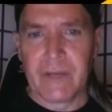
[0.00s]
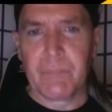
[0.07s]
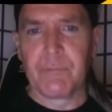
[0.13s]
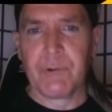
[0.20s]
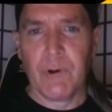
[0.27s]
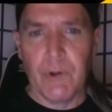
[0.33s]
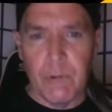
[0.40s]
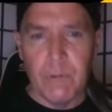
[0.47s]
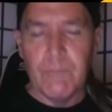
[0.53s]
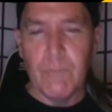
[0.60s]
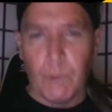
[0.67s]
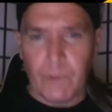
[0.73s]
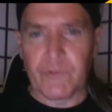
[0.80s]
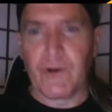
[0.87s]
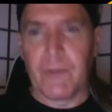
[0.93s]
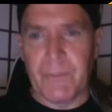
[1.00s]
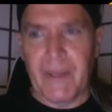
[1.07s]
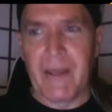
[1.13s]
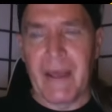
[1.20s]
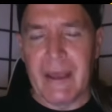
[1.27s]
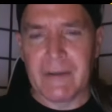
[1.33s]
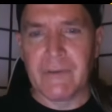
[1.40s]
like pro Warsaw
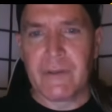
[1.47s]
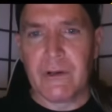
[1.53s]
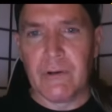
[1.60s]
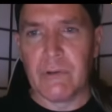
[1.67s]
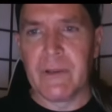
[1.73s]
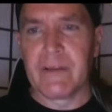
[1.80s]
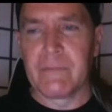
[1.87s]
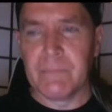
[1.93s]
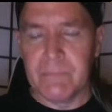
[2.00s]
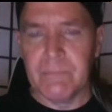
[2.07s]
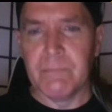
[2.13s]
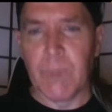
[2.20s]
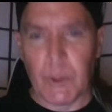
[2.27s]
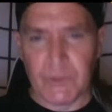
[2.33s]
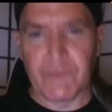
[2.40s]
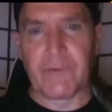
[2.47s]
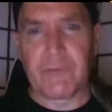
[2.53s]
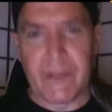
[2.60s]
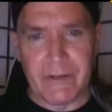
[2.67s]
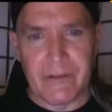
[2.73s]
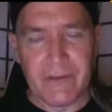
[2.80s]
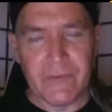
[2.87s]
Pact, you know, like Marxist
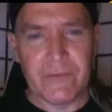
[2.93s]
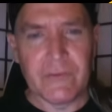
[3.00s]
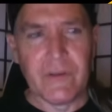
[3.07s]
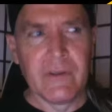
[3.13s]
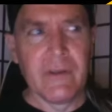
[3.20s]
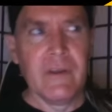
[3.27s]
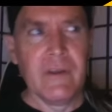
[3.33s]
Leninists.